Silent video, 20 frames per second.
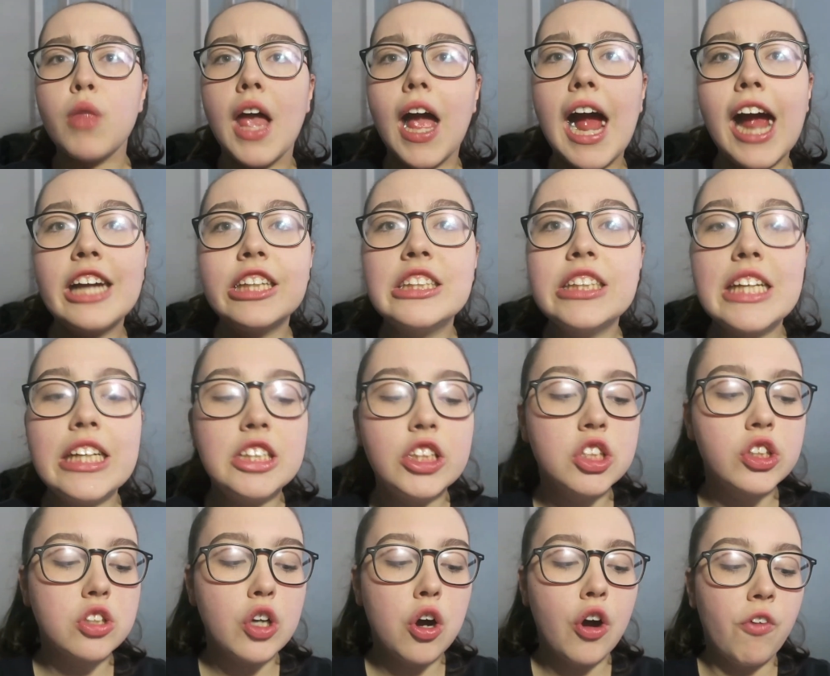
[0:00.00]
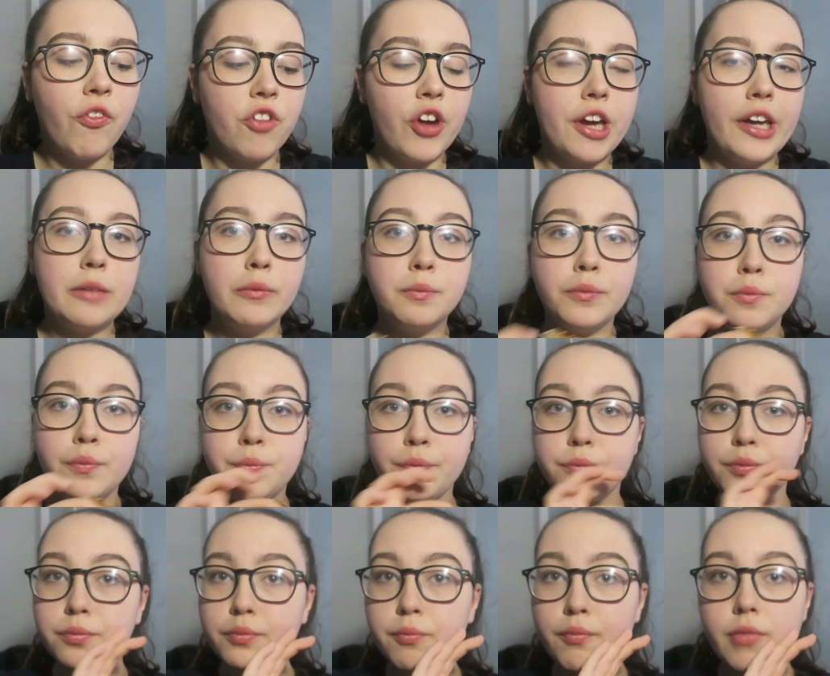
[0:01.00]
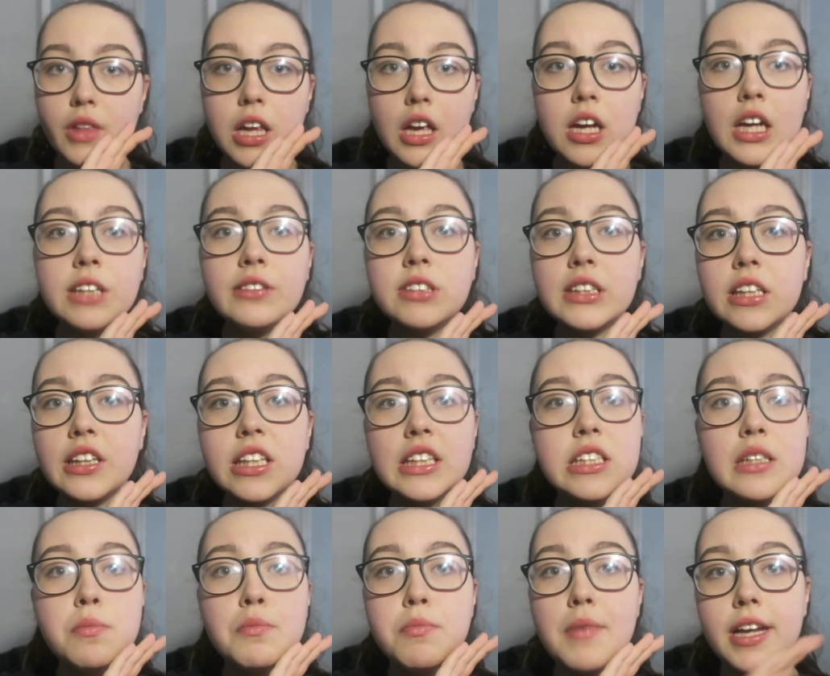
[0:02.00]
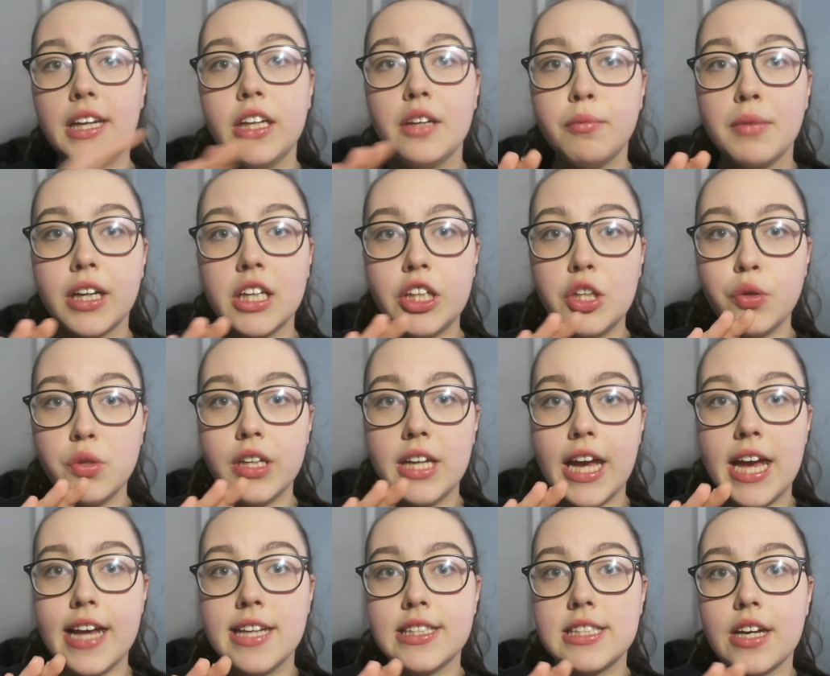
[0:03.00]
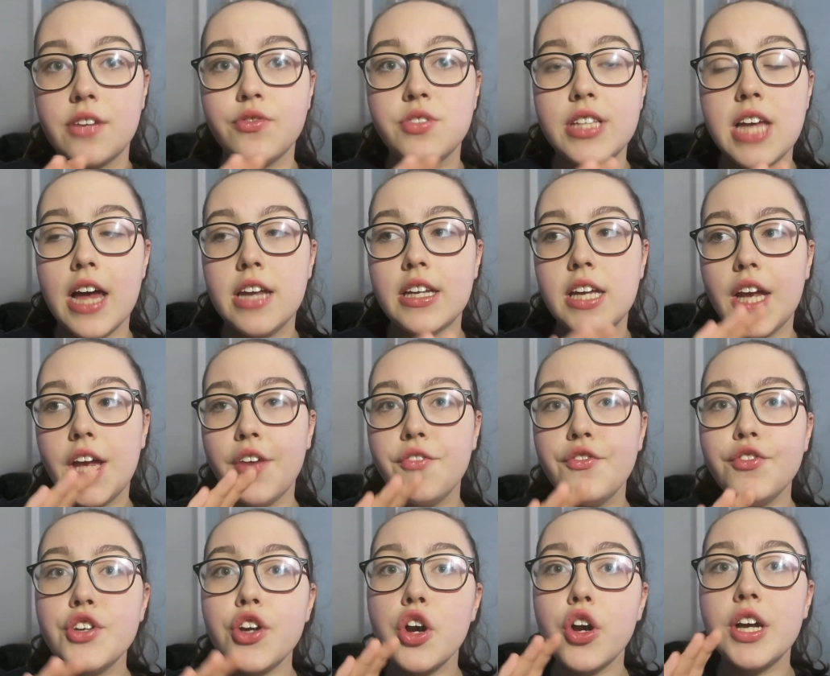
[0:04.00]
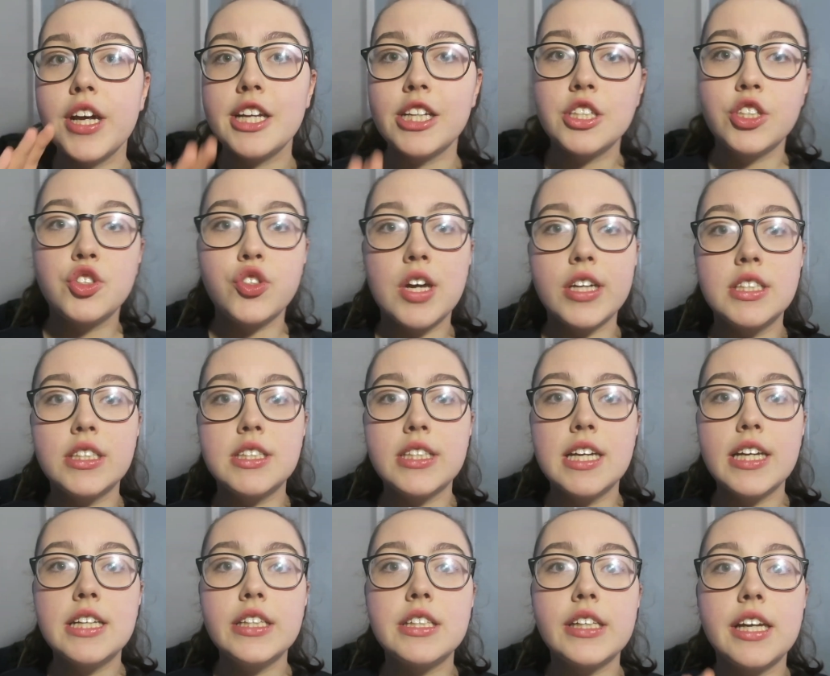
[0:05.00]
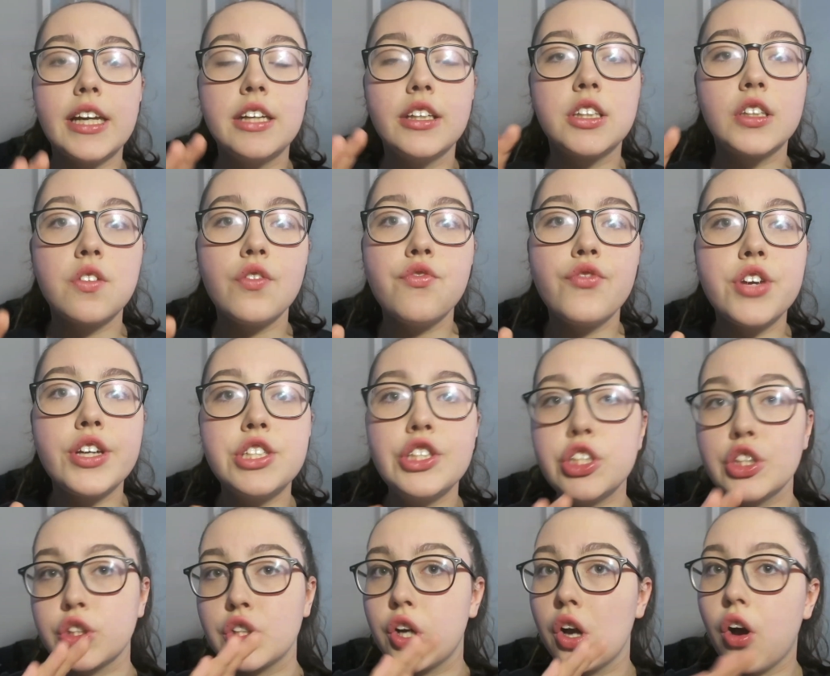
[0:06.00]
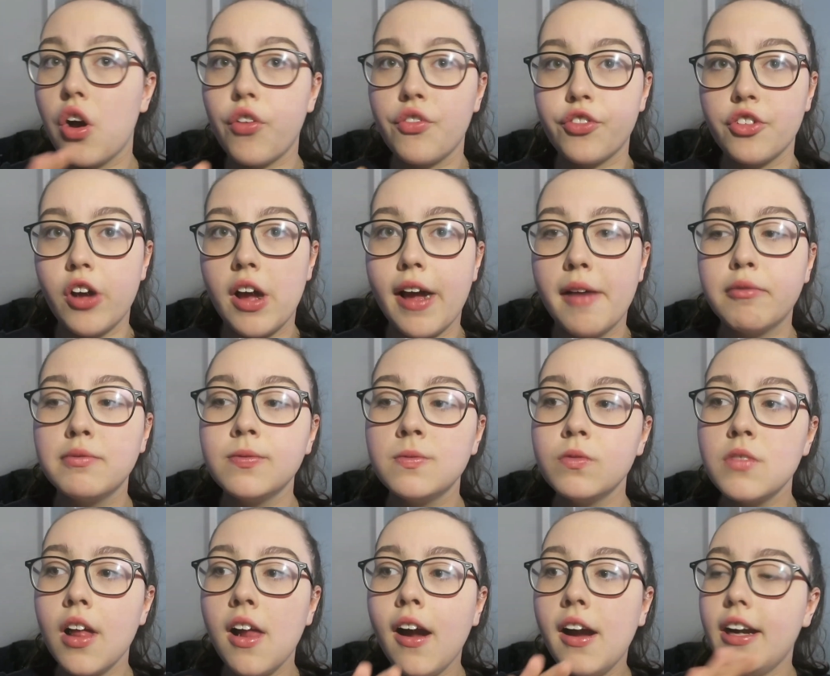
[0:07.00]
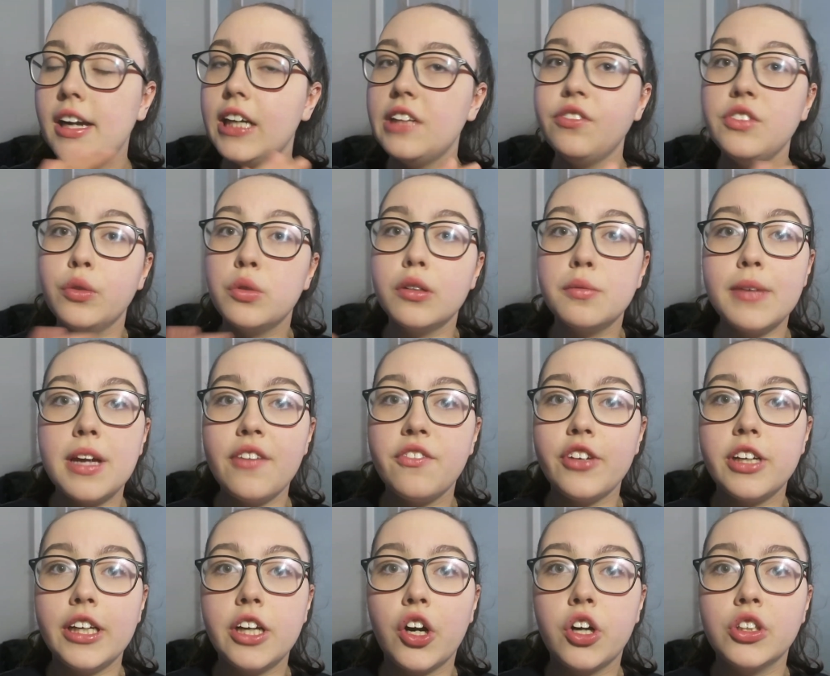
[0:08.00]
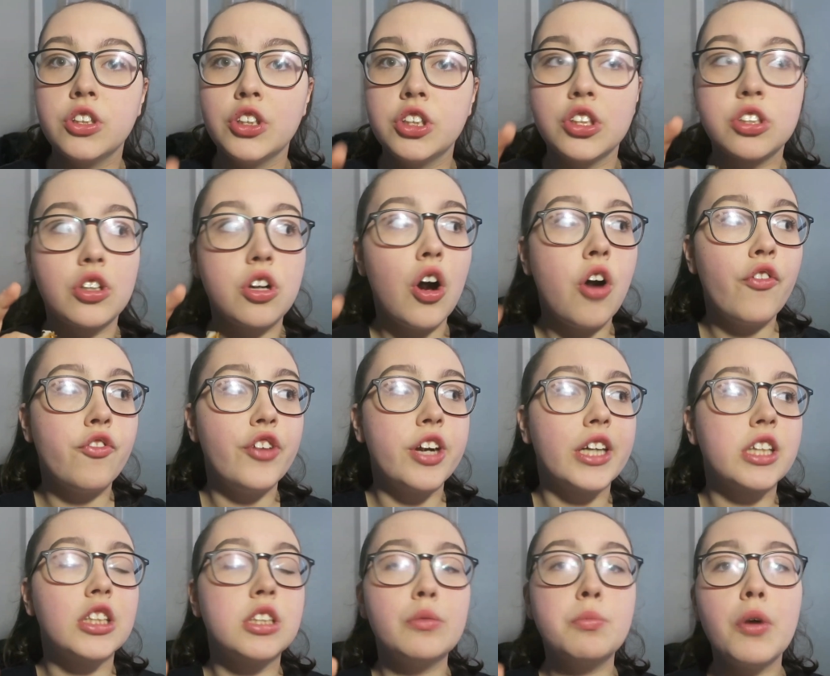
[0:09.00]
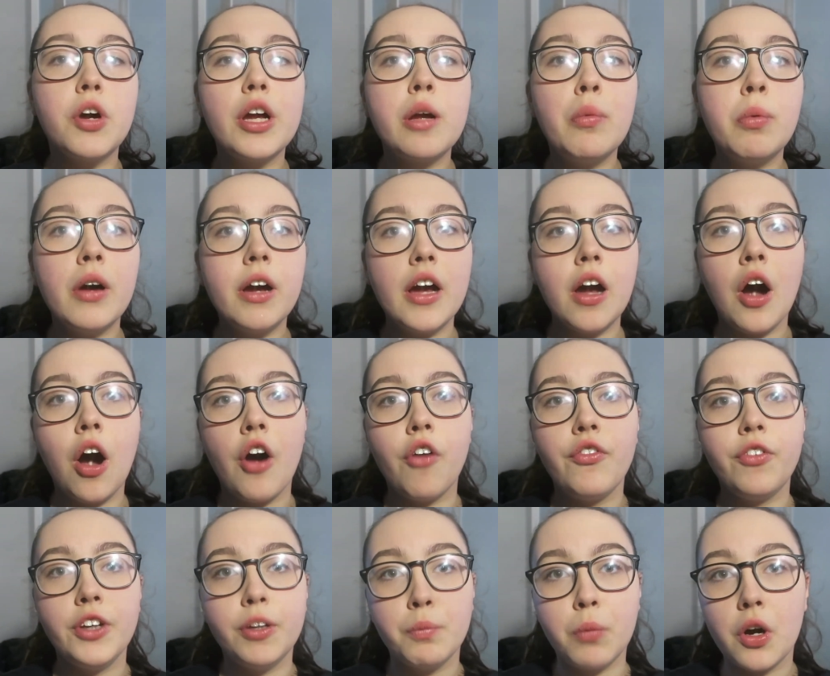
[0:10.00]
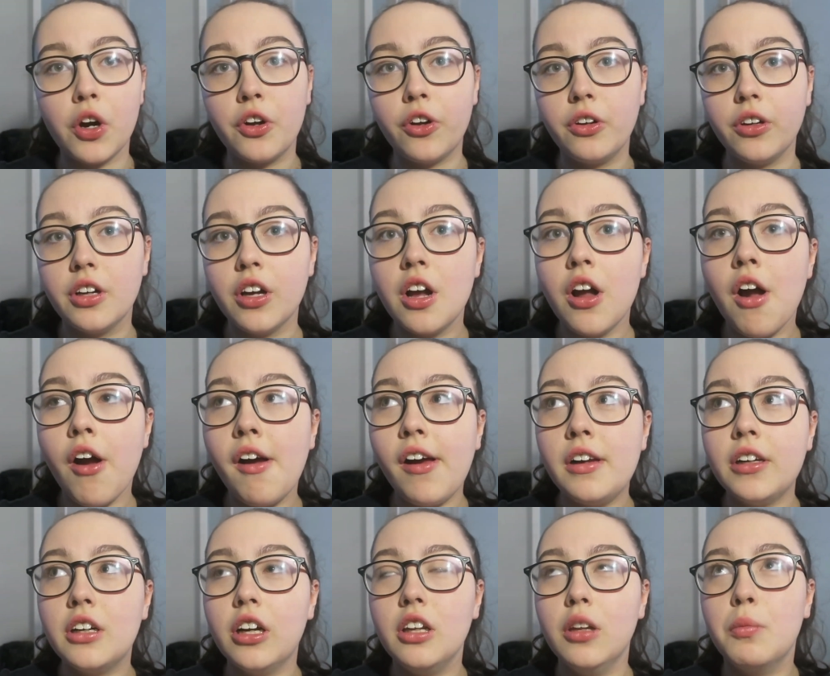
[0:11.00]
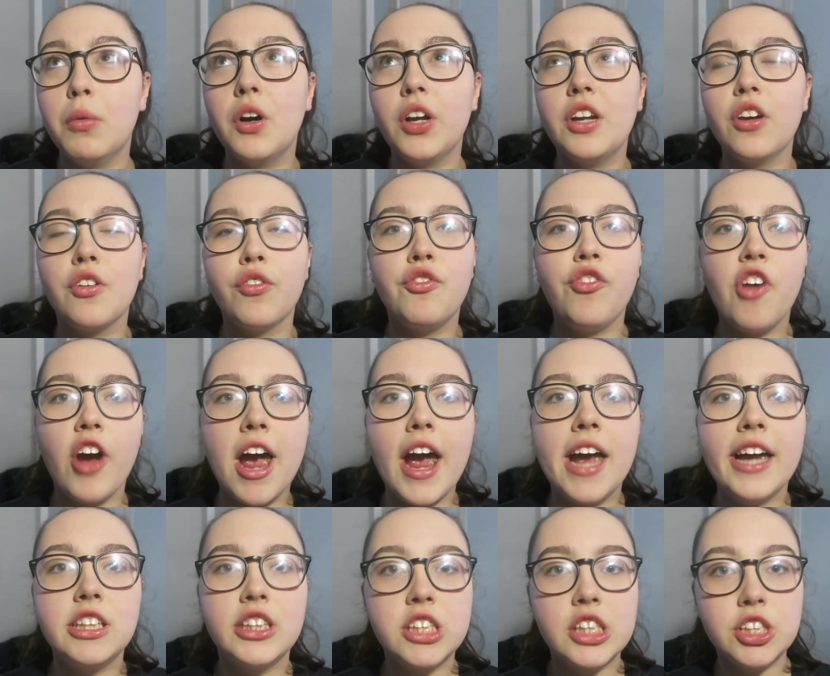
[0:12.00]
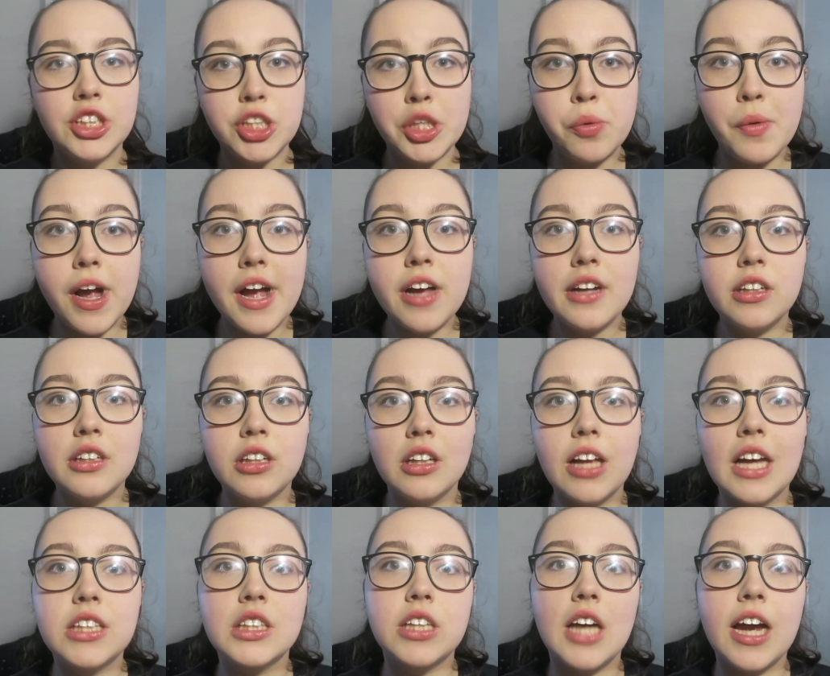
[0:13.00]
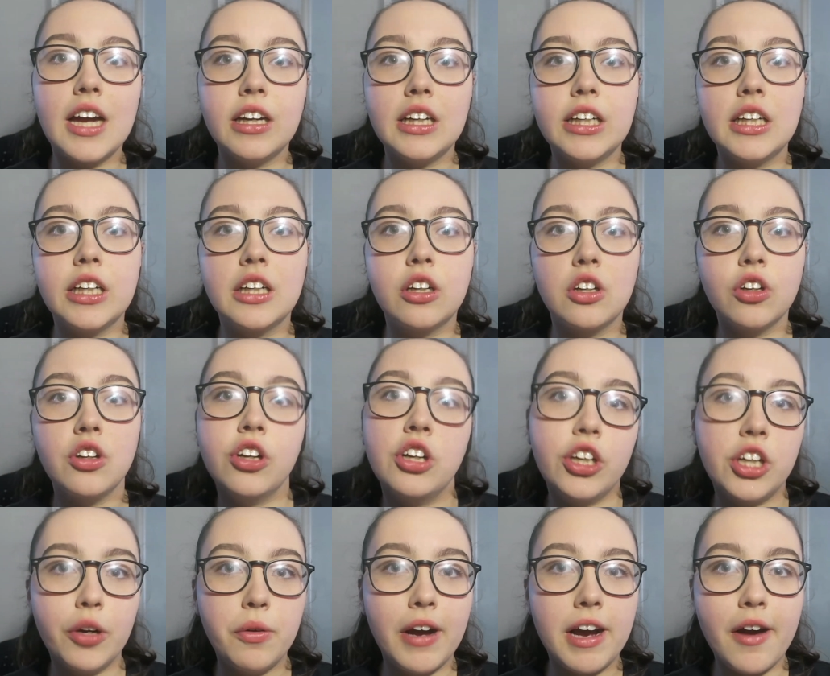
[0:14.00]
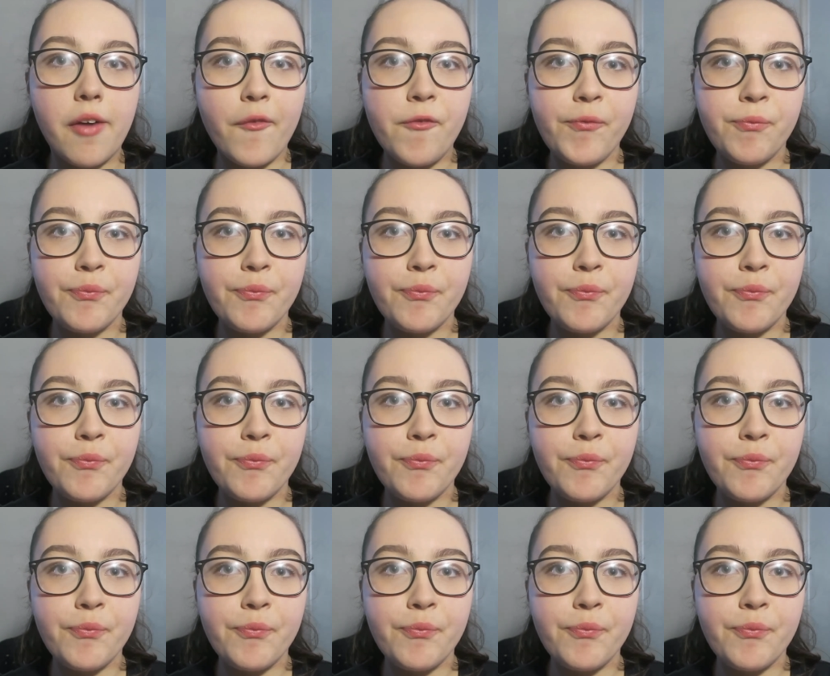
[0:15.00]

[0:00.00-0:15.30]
I say just go for it. I've said this in many of my Q&As, I've said if you're interested in something, just go for it. If you want to make videos, just go for it, because the more you put it off and the more, and the more you're afraid to do it, the less likely you're going to do it.